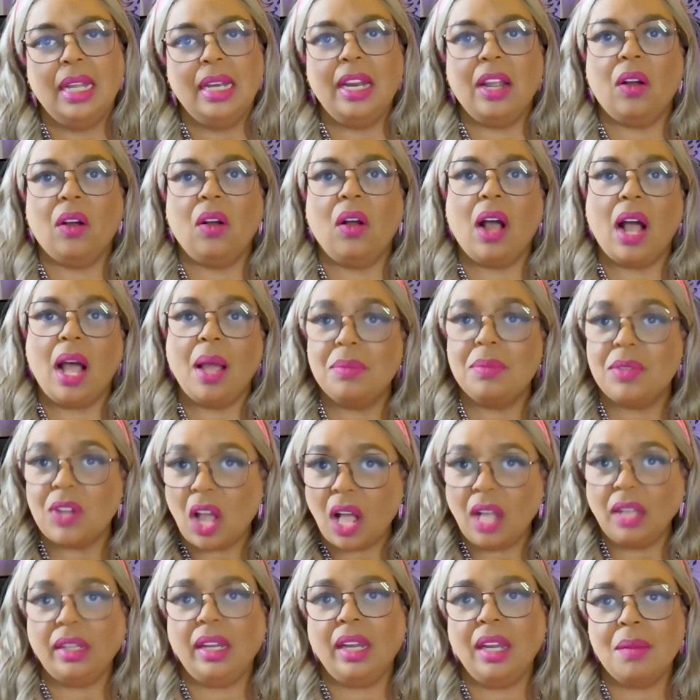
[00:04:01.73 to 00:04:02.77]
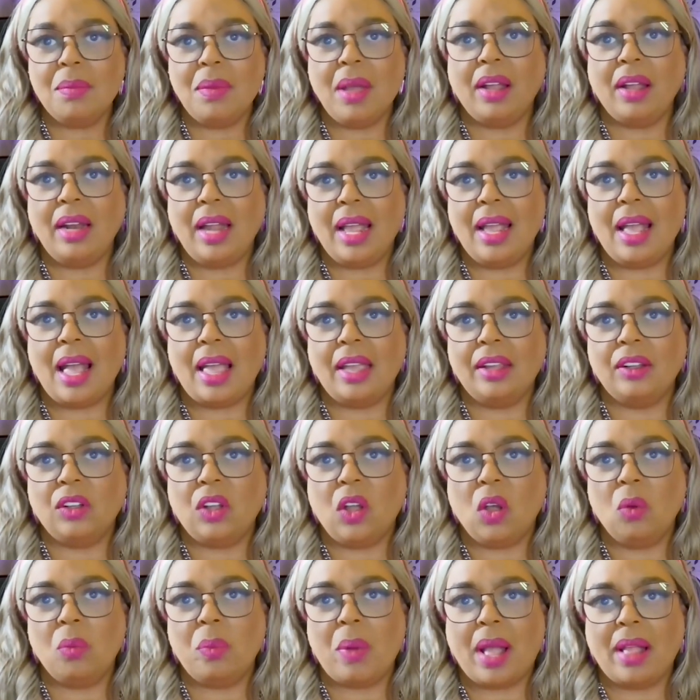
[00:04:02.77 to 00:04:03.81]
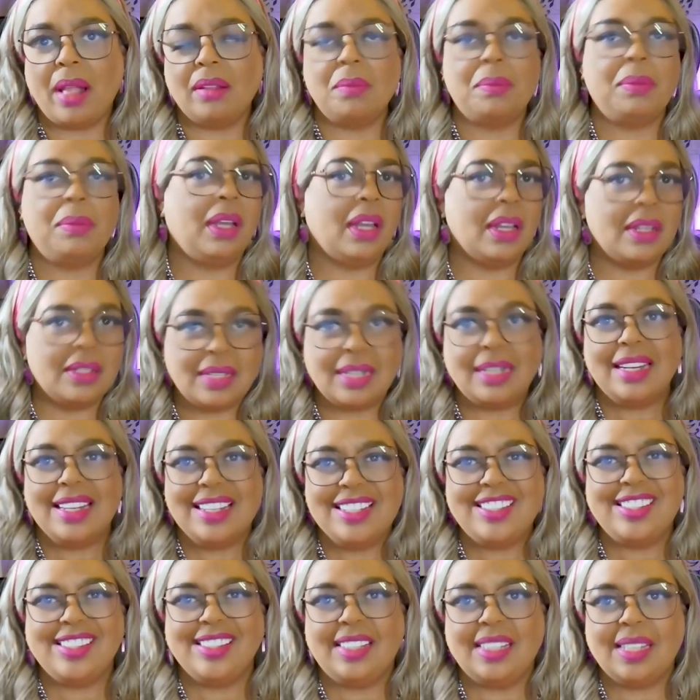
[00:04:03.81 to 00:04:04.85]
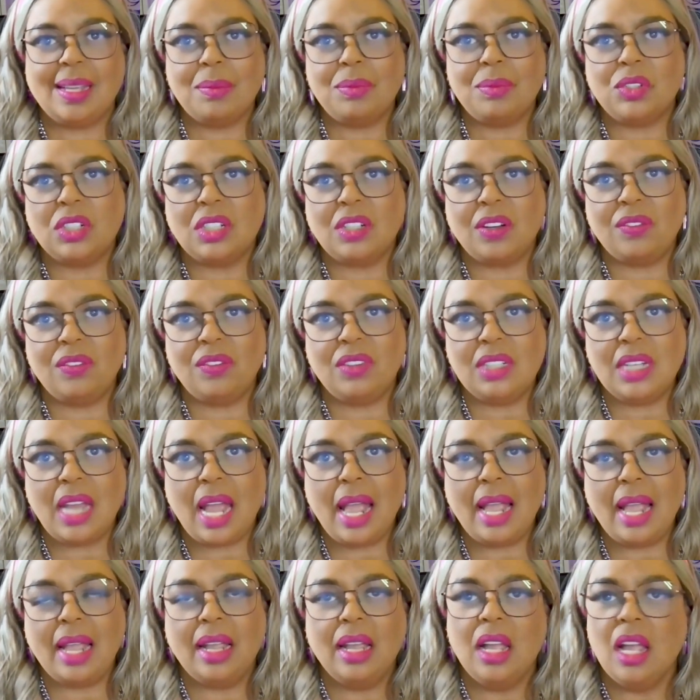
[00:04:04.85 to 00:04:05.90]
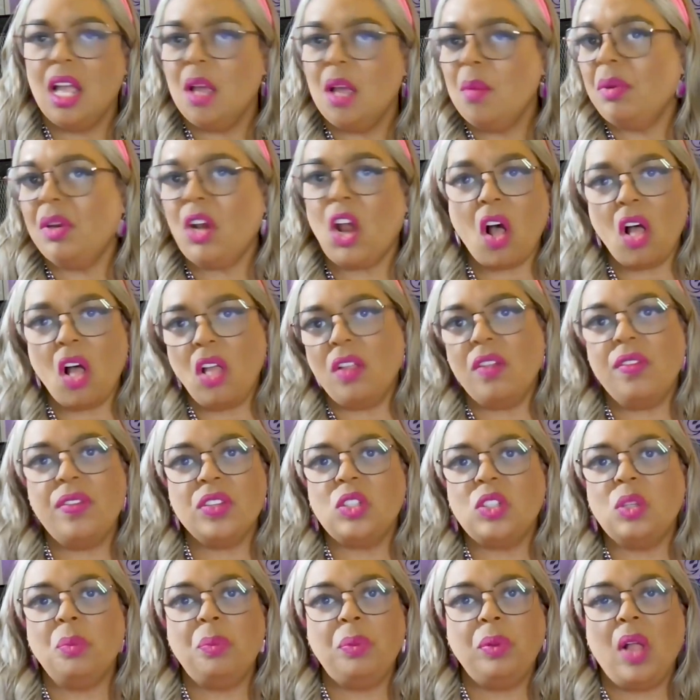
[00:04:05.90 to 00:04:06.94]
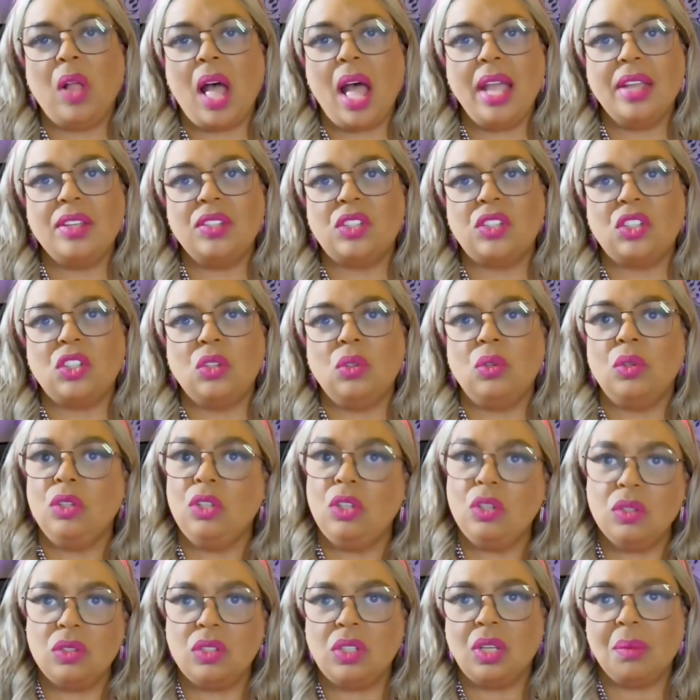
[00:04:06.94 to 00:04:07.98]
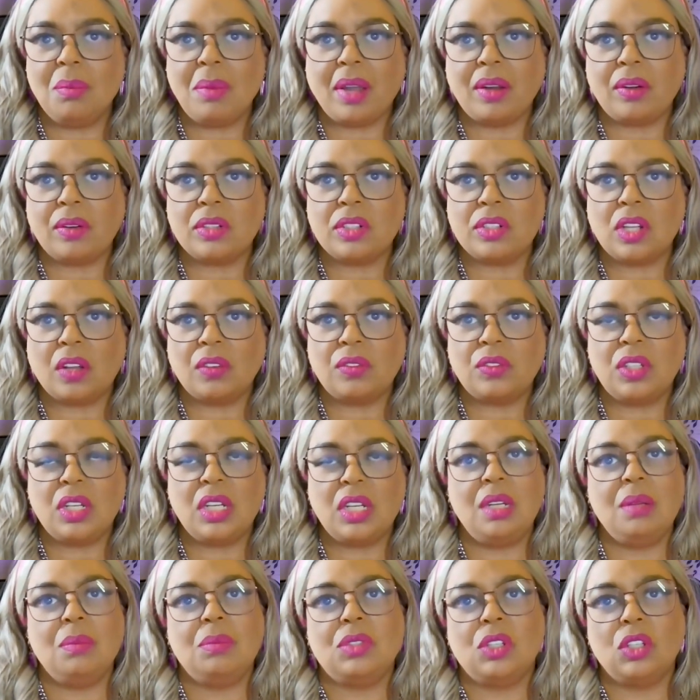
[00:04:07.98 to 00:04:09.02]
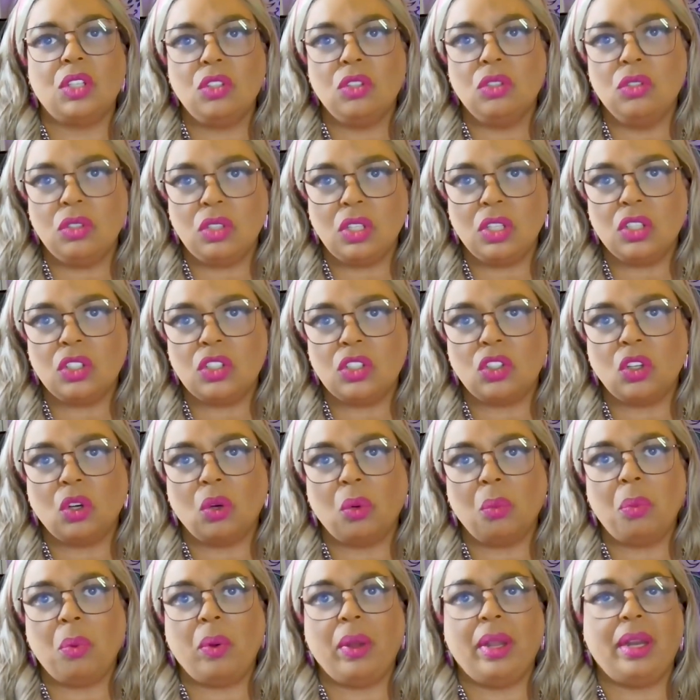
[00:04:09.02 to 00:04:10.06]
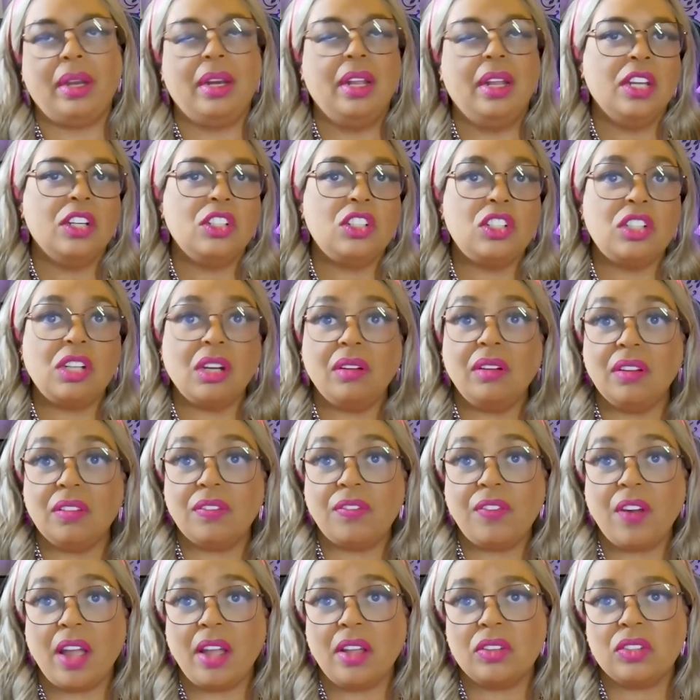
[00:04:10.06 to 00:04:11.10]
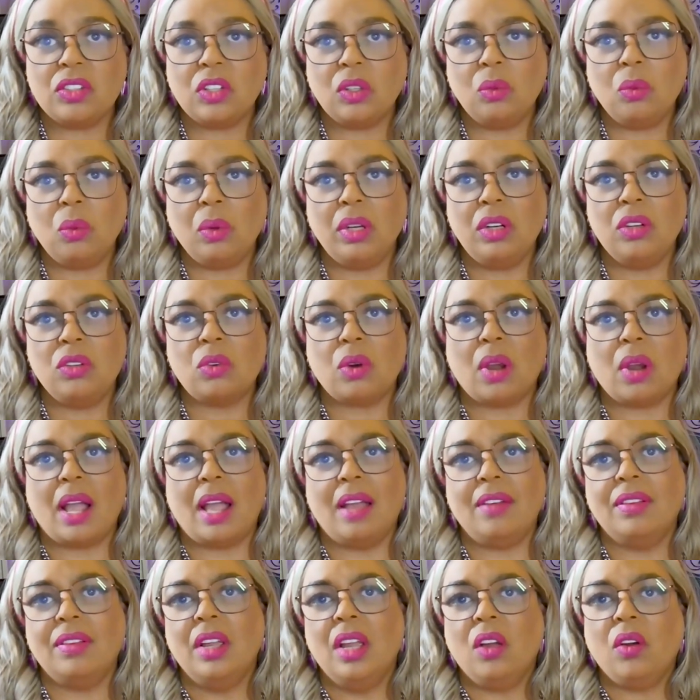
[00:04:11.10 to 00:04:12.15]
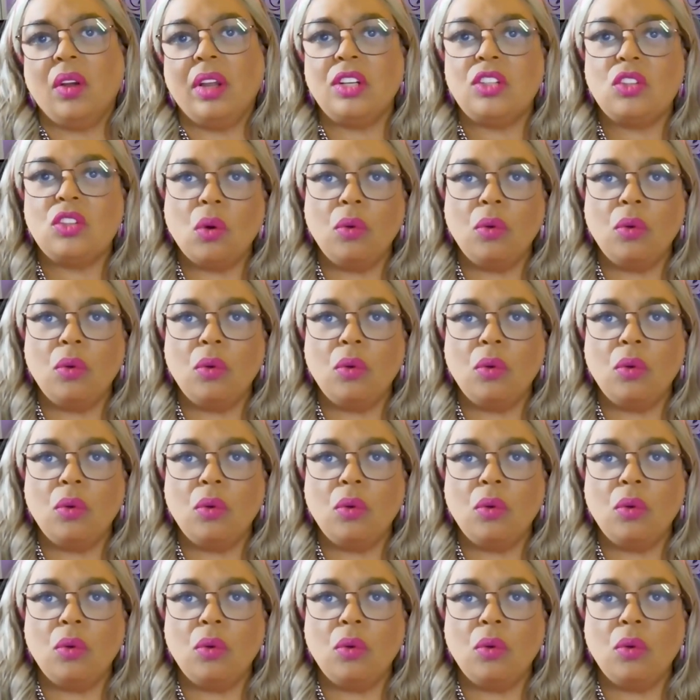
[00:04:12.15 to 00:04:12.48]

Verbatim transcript: Now, I'm talking about A I and Copilot because it is the subject of the day, but all of this applies to using Microsoft Teams, using SharePoint, sharing files in OneDrive, right?